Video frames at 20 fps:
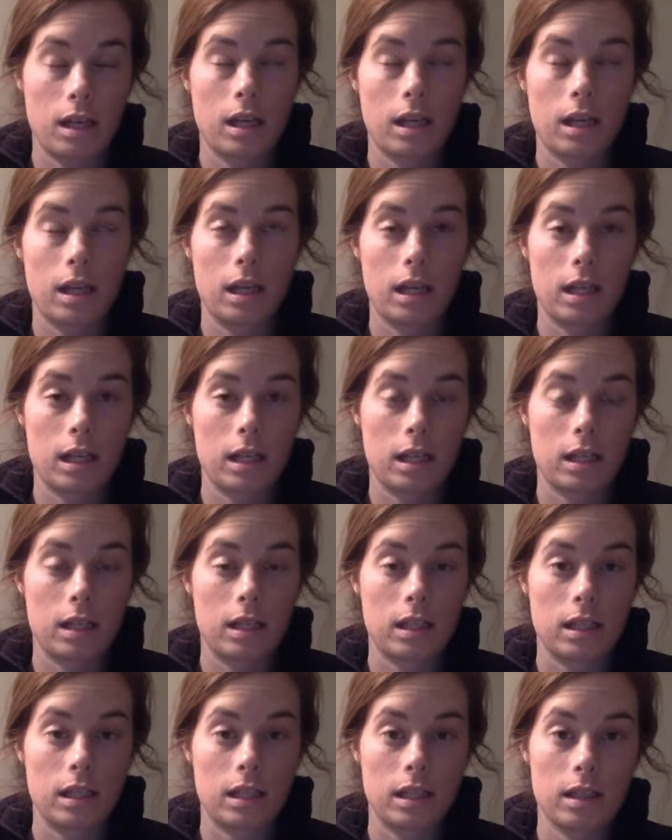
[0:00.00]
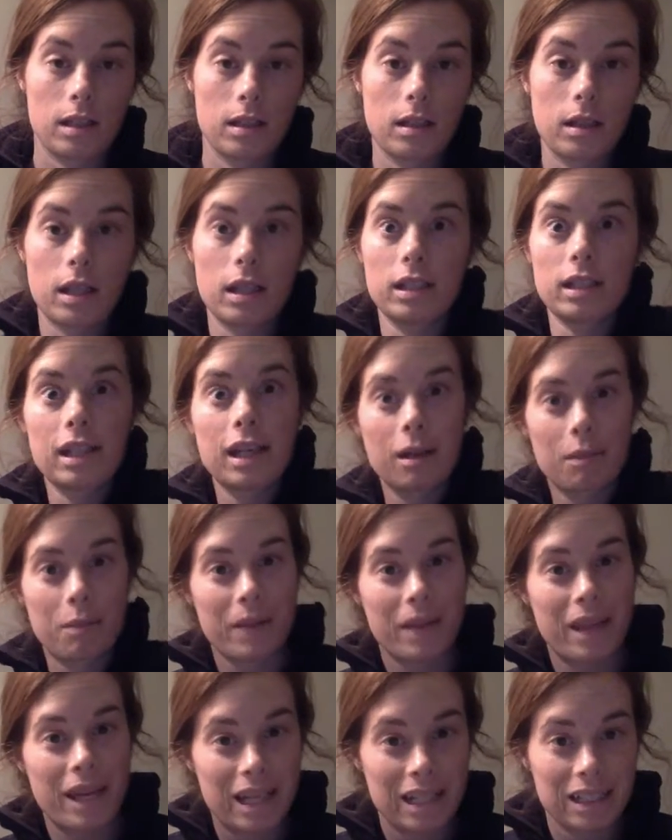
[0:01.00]
And on top
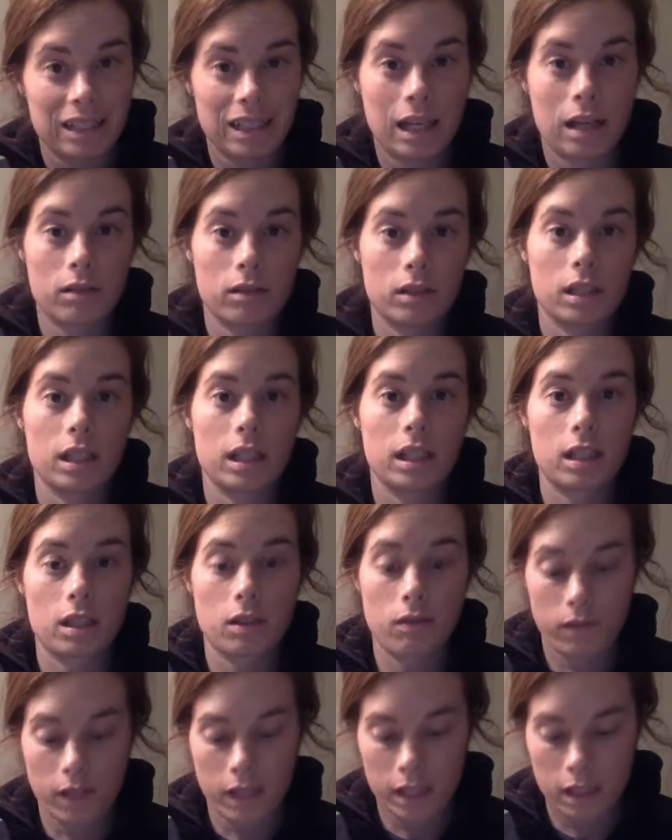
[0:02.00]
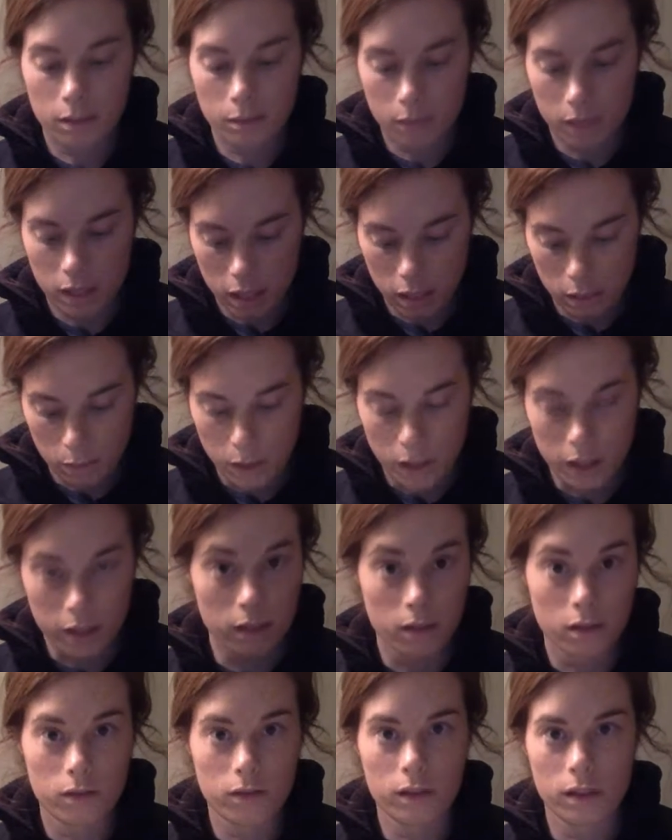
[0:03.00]
of that is counting on to find a missing part.
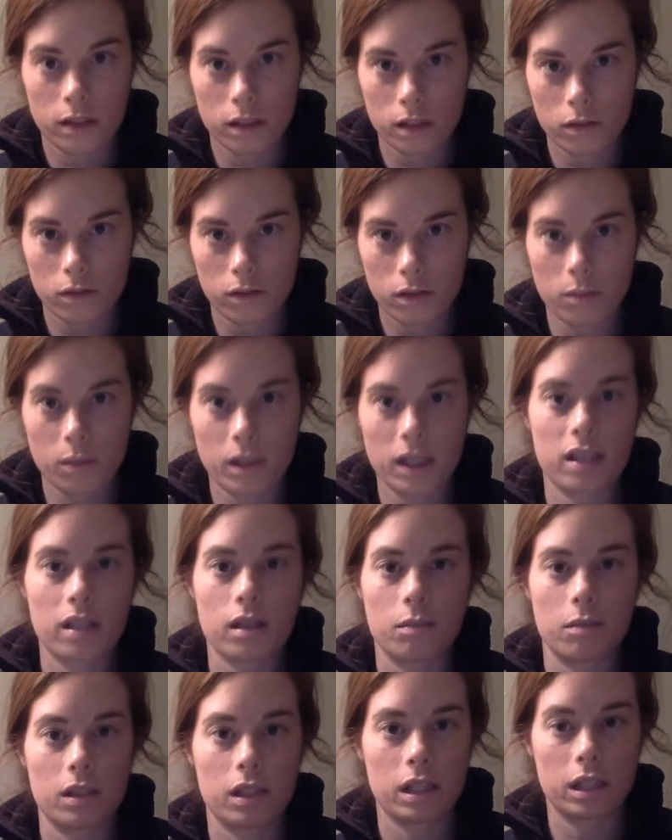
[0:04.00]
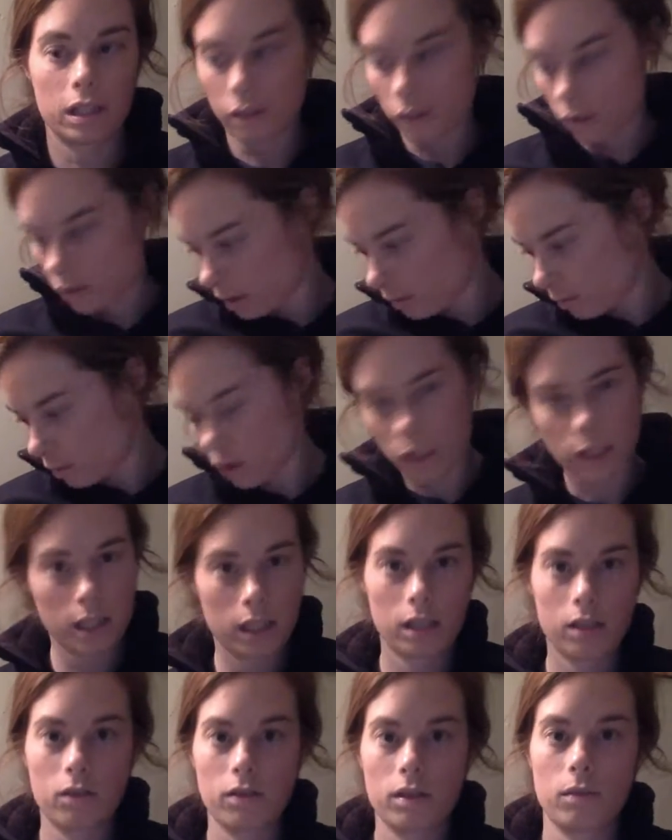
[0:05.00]
So excuse the basic materials. I'm just kind
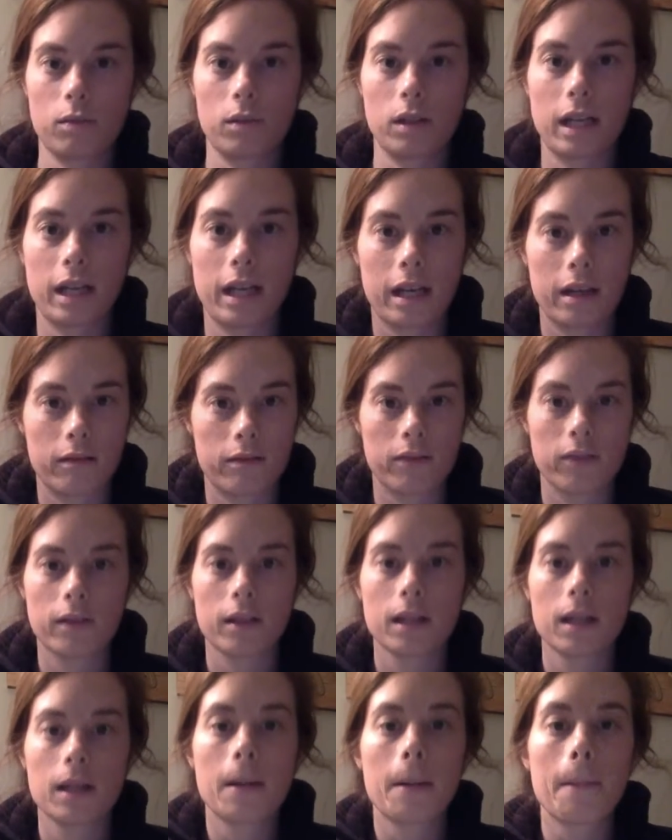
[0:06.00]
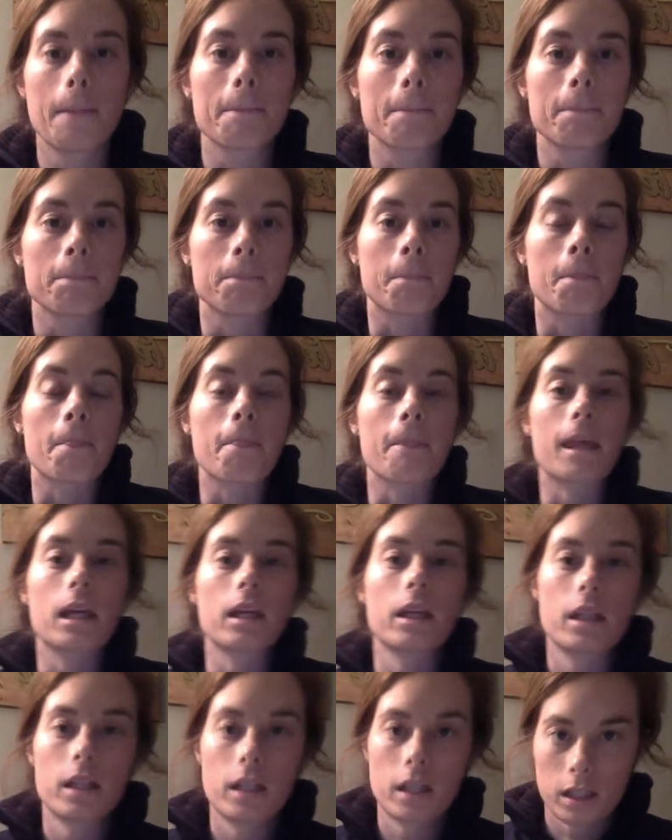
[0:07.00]
of using what I have
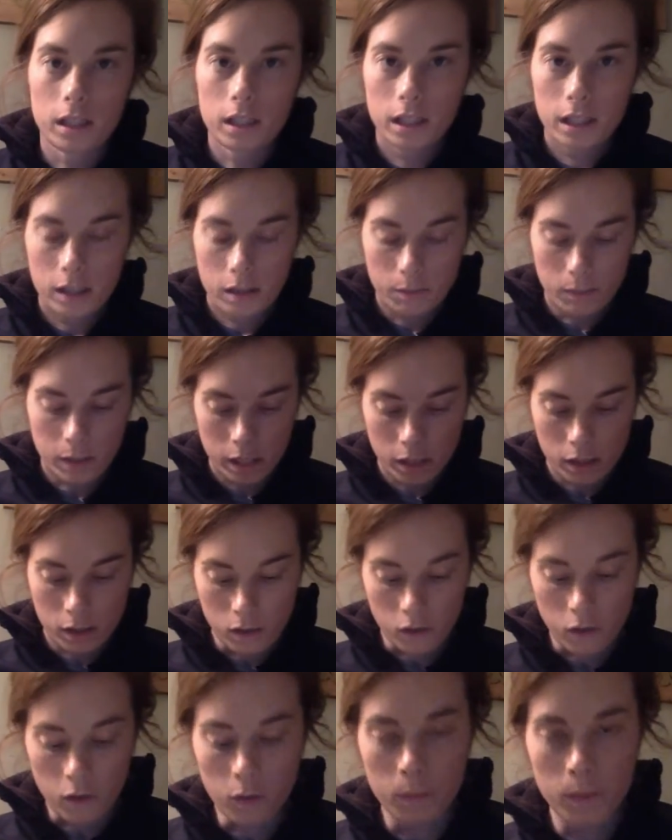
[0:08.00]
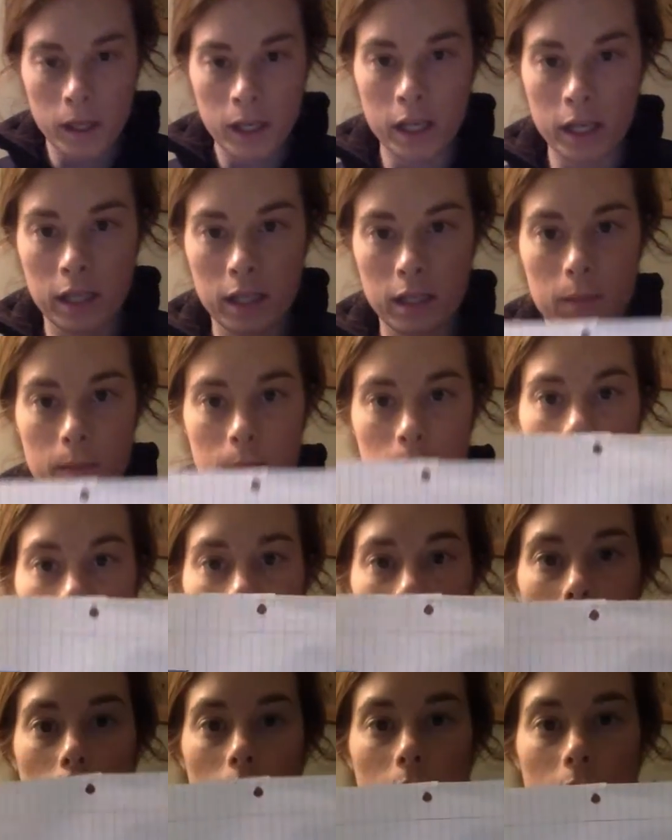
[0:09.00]
here at my home.
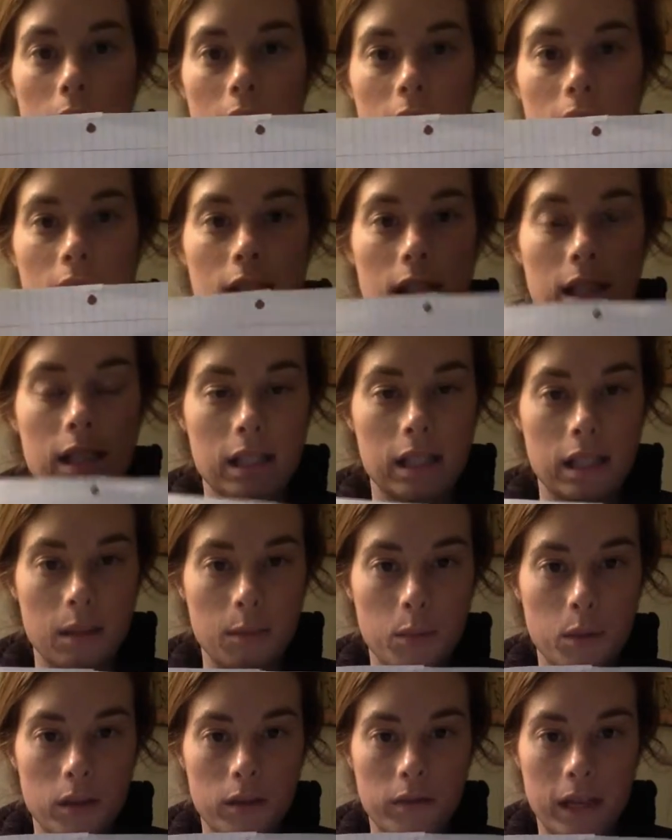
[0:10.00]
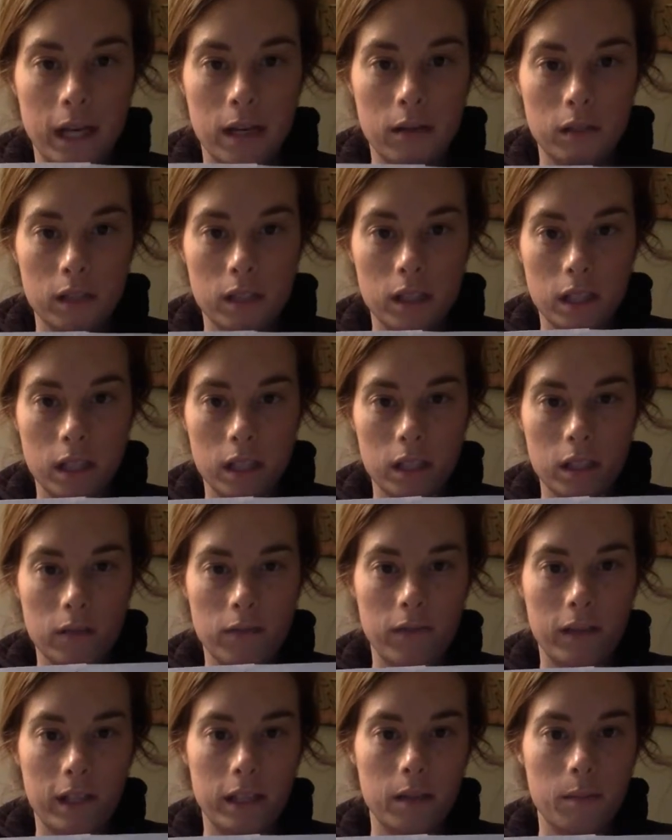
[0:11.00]
So this is an example of counting on to
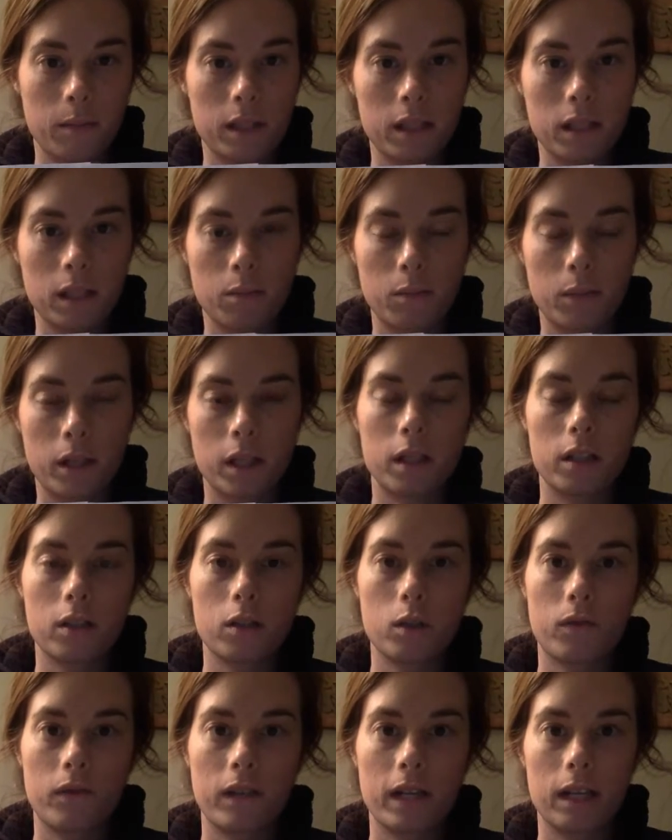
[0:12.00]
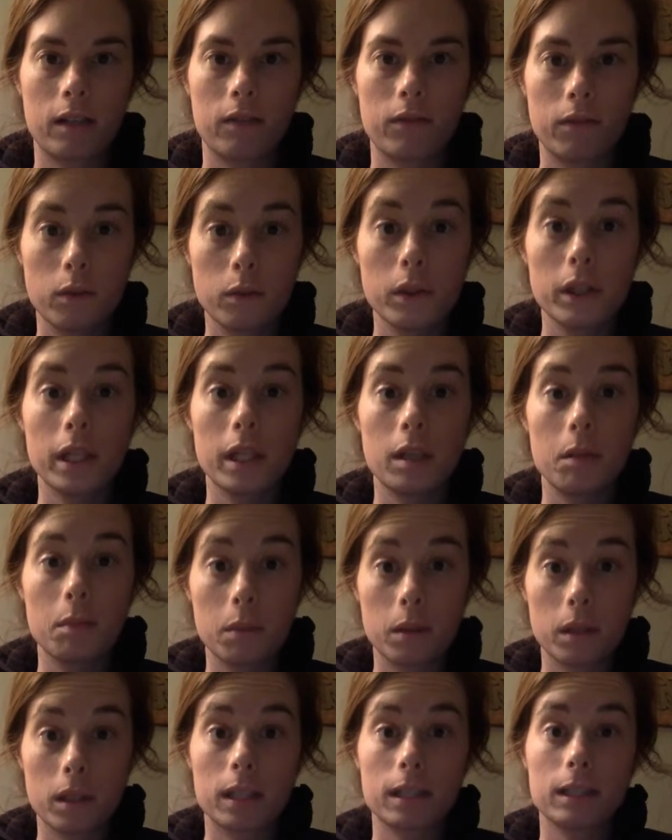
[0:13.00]
find the missing part. So if I have 3
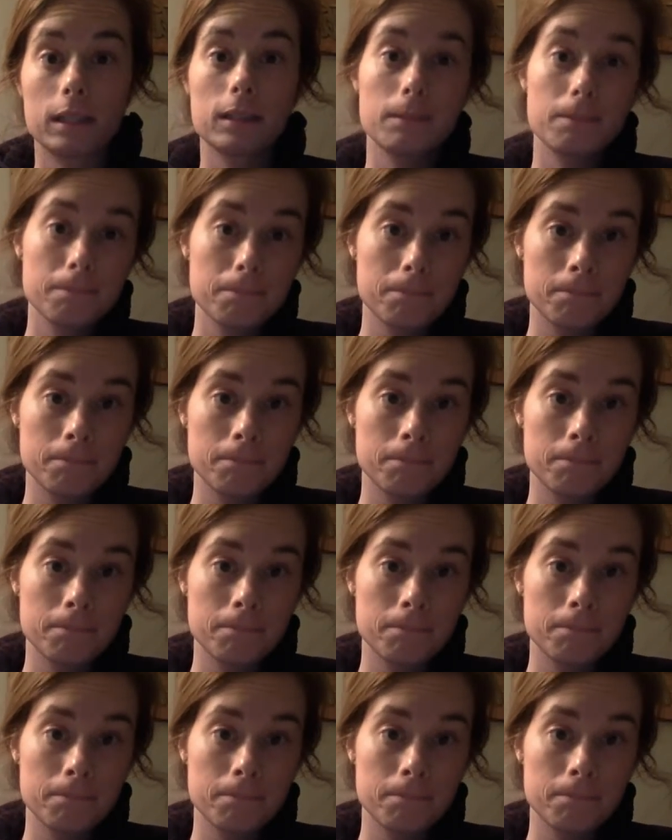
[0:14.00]
plus